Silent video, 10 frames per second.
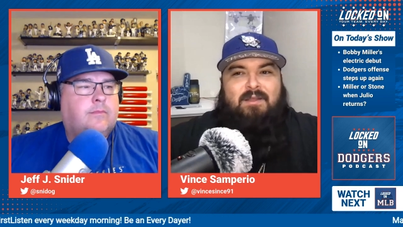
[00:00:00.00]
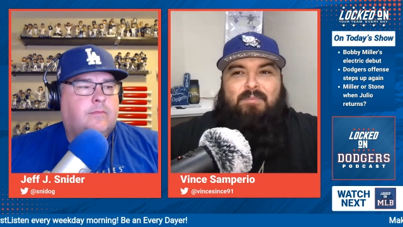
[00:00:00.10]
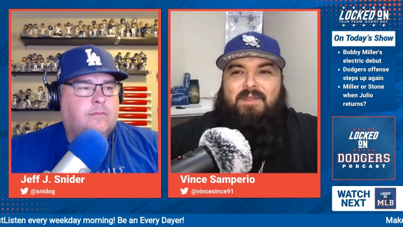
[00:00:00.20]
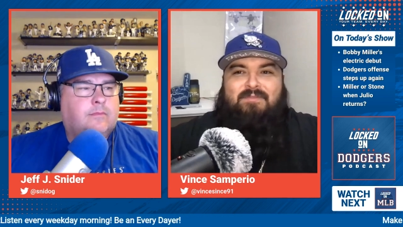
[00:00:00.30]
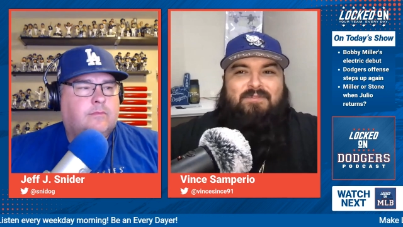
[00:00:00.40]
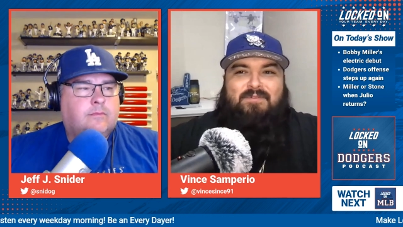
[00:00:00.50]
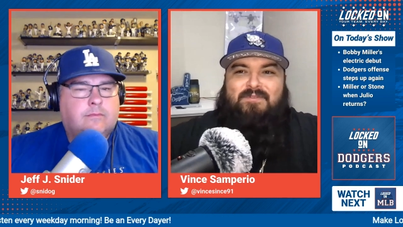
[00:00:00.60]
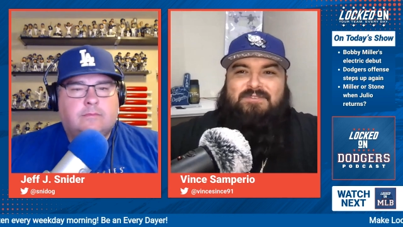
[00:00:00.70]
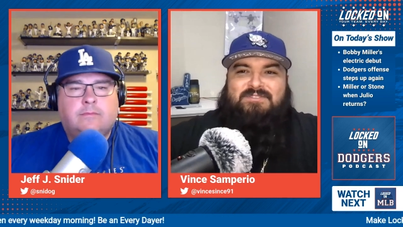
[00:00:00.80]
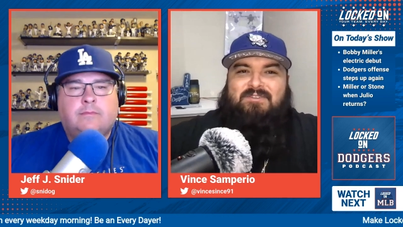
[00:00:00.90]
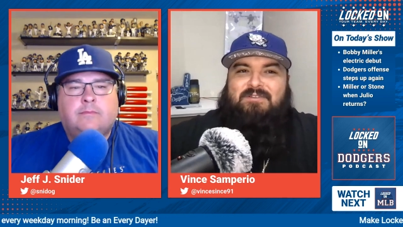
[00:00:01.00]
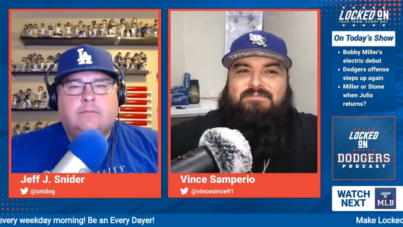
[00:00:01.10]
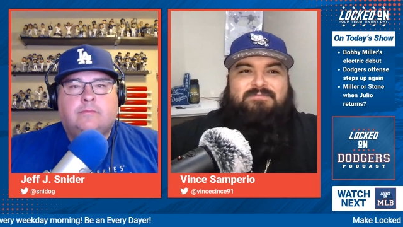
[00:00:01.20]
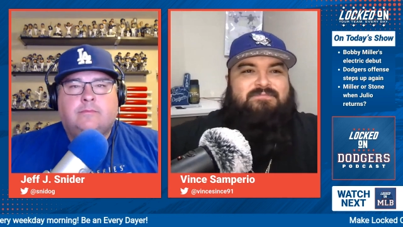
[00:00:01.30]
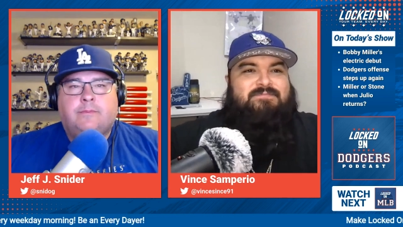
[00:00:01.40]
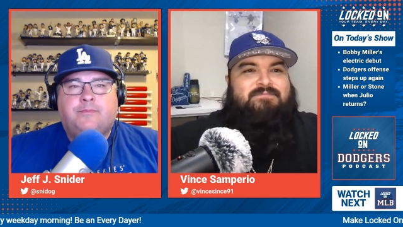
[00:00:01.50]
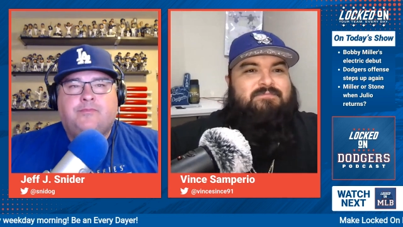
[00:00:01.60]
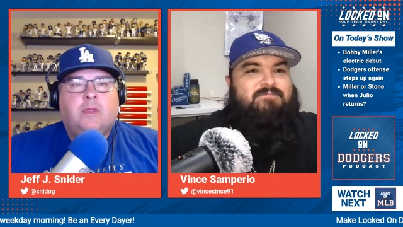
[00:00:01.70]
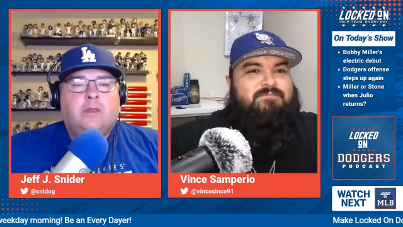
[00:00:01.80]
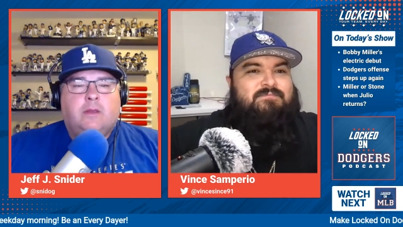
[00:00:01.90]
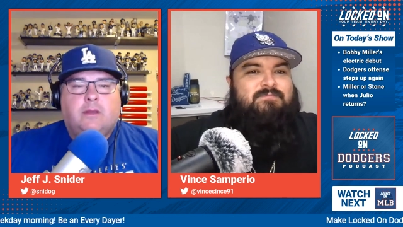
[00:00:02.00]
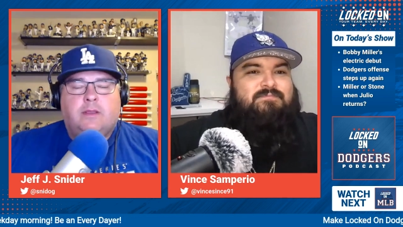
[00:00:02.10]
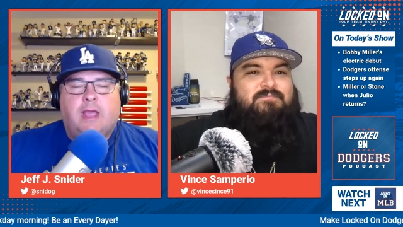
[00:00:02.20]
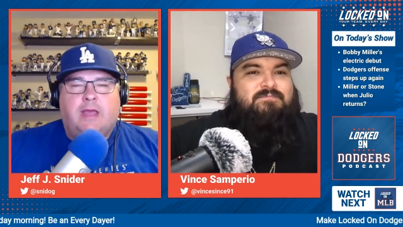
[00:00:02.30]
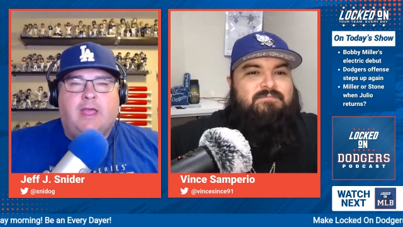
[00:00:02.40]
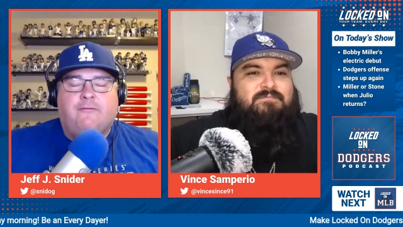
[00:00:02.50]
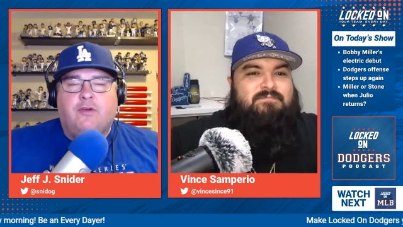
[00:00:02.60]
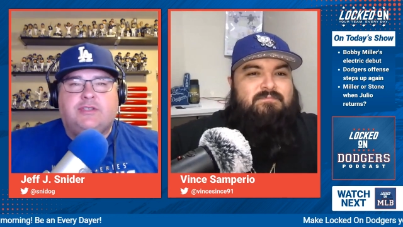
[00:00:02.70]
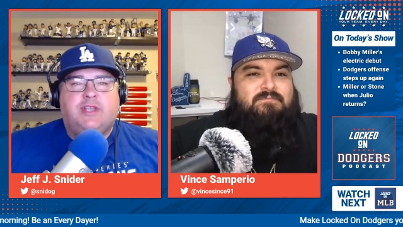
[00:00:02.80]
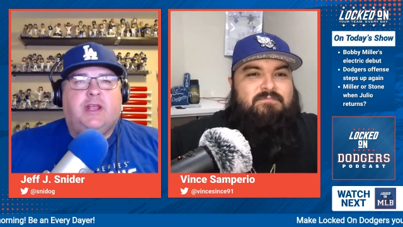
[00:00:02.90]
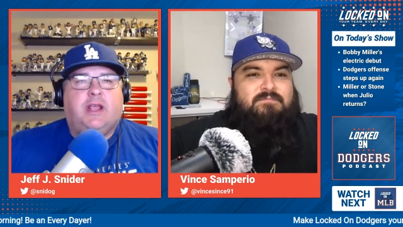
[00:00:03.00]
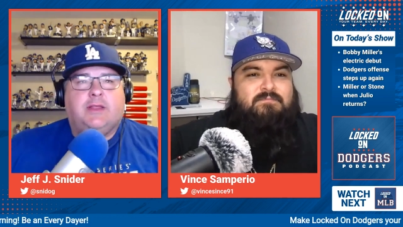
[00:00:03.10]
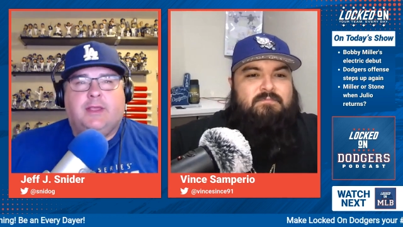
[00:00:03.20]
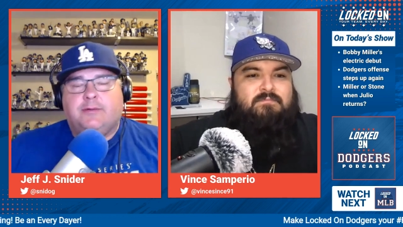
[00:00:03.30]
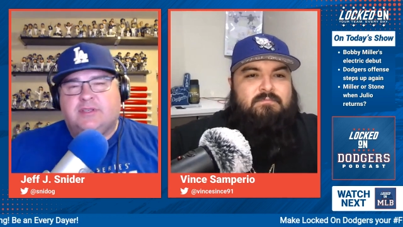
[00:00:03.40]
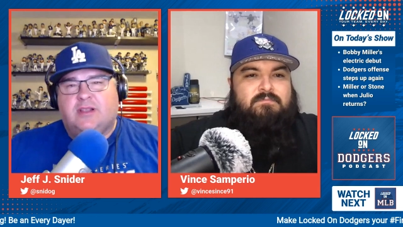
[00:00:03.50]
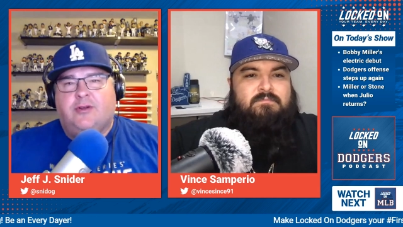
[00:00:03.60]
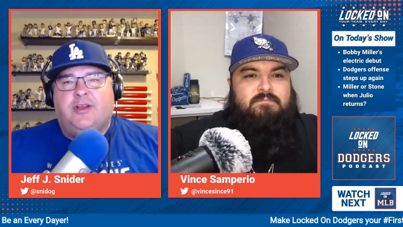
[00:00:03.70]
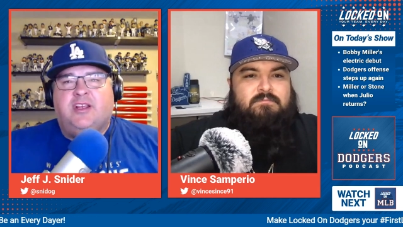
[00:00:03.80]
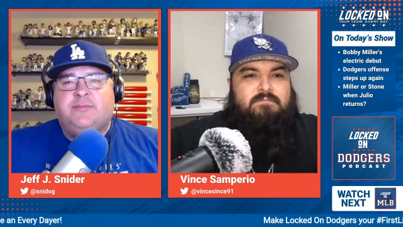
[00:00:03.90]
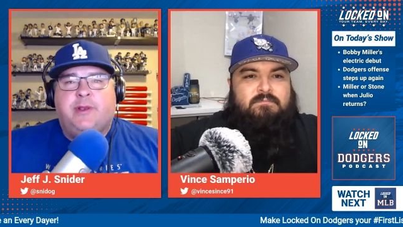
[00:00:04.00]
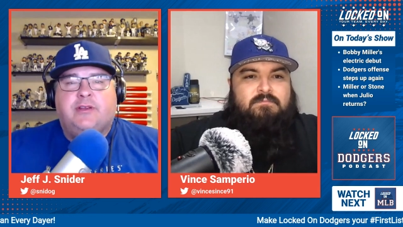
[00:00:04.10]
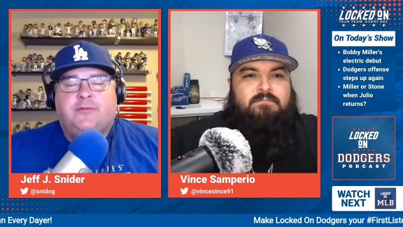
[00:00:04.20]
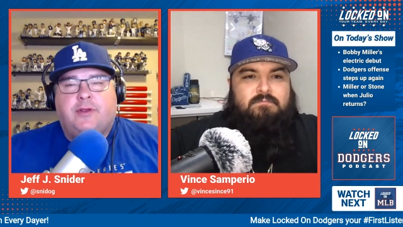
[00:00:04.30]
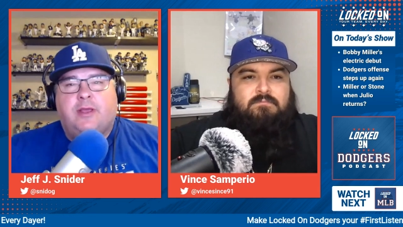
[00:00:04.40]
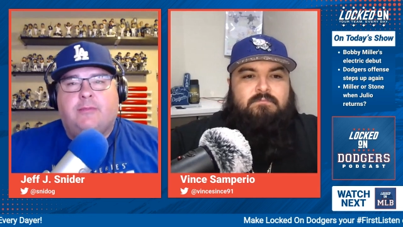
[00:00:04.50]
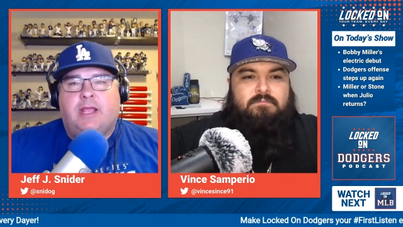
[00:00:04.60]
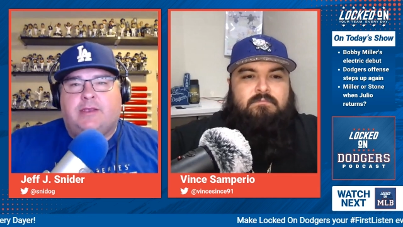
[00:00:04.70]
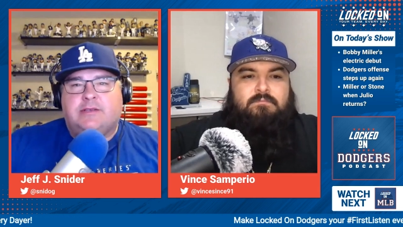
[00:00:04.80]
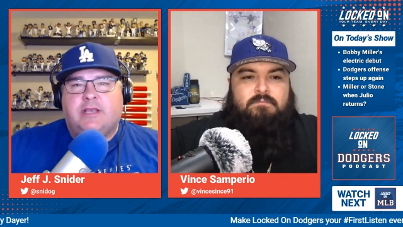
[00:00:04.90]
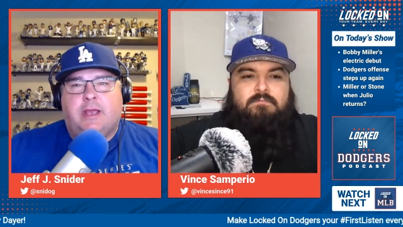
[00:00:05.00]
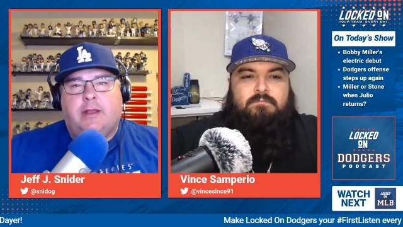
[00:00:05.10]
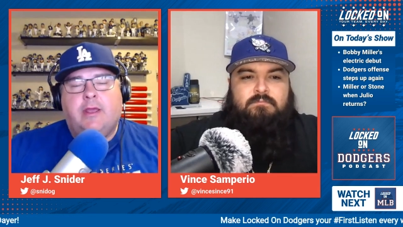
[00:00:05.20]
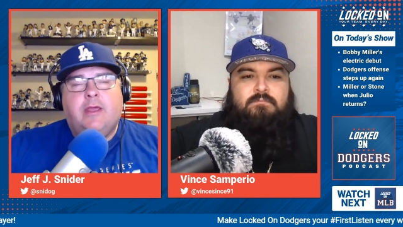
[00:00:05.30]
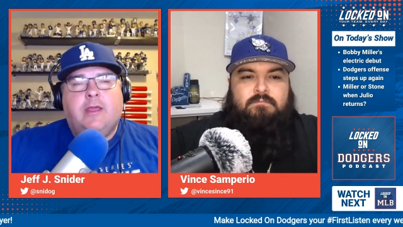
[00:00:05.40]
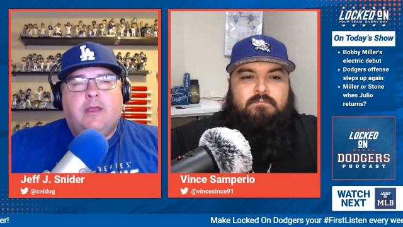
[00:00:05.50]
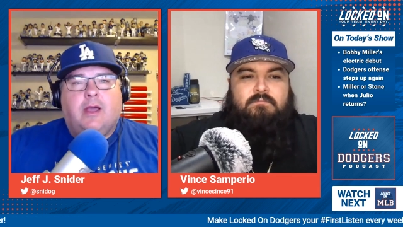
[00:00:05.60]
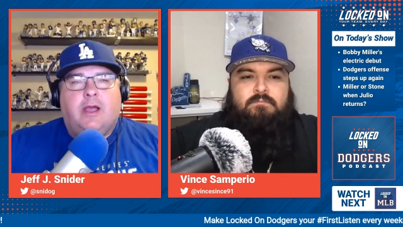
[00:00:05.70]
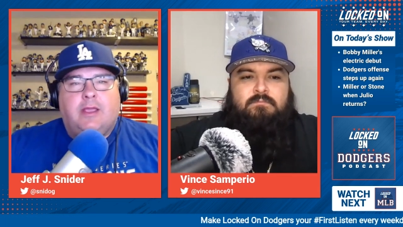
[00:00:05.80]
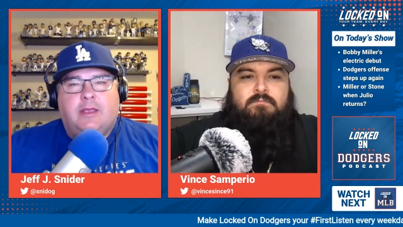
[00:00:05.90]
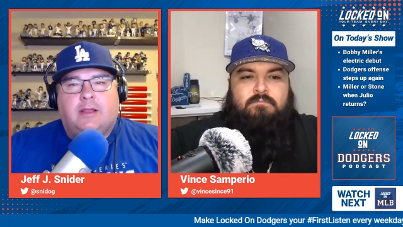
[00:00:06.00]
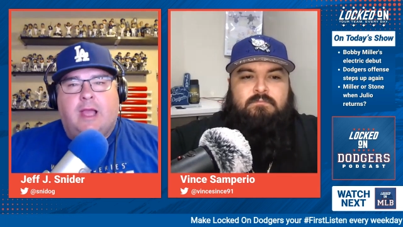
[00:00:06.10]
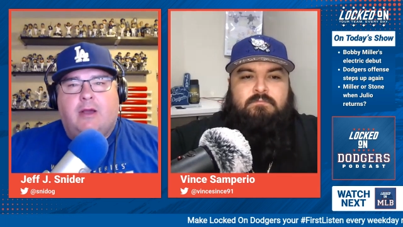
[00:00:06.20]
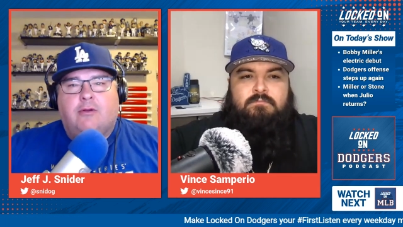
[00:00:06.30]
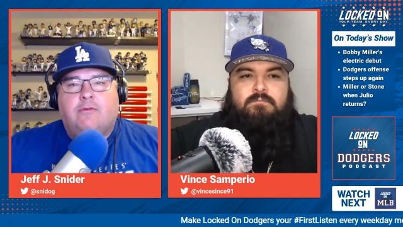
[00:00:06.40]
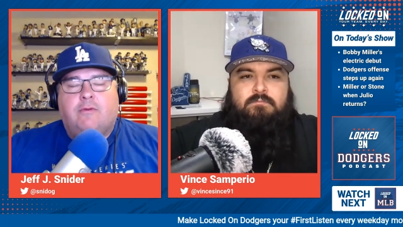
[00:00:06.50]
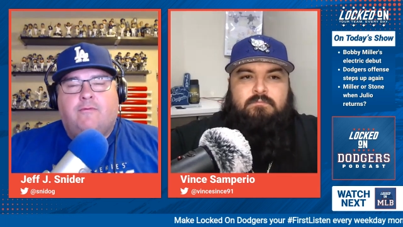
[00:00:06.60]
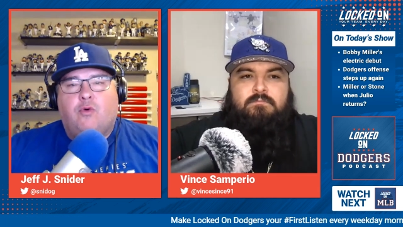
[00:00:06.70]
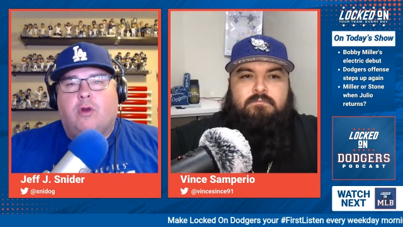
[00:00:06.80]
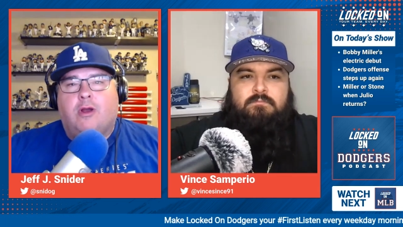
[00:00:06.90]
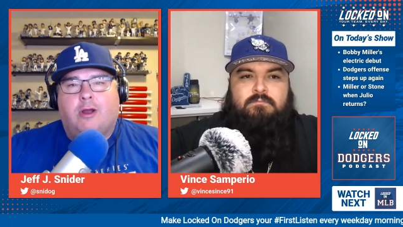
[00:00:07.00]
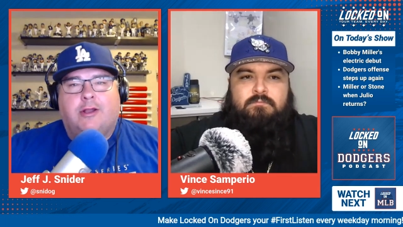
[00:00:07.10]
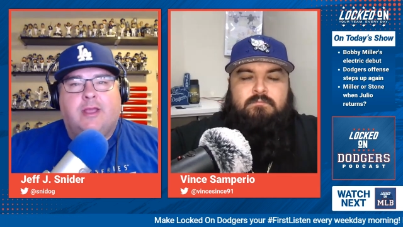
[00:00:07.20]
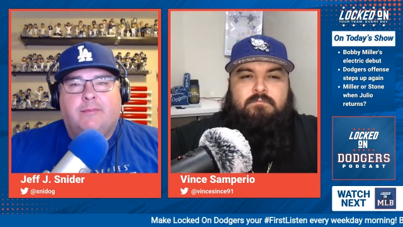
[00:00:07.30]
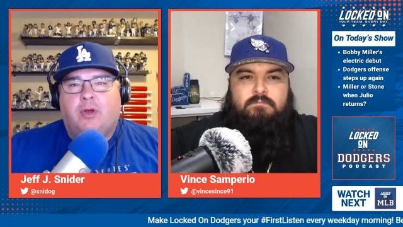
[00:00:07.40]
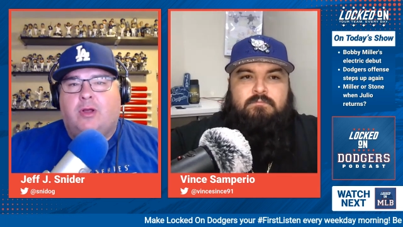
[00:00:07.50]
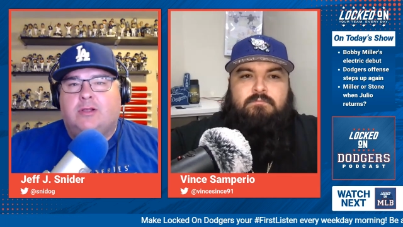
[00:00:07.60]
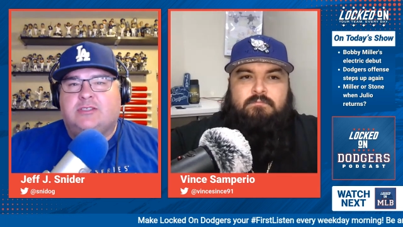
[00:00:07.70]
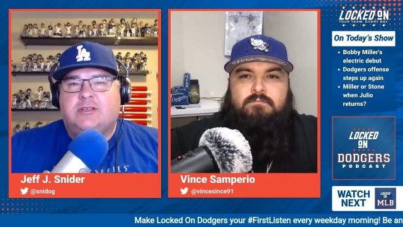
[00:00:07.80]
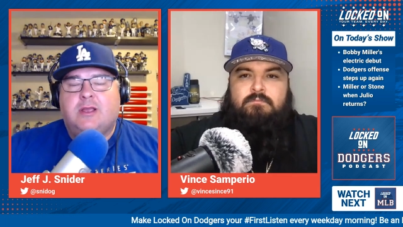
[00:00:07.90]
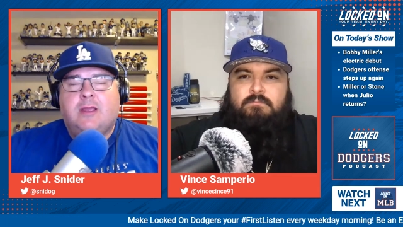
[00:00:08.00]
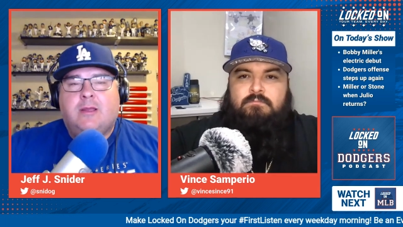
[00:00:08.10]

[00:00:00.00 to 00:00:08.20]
Speaker 1: complain for a first start.
Speaker 2: Yeah, that first inning, I think, was a learning experience for him. Like you said, uh, he allowed four hard hit balls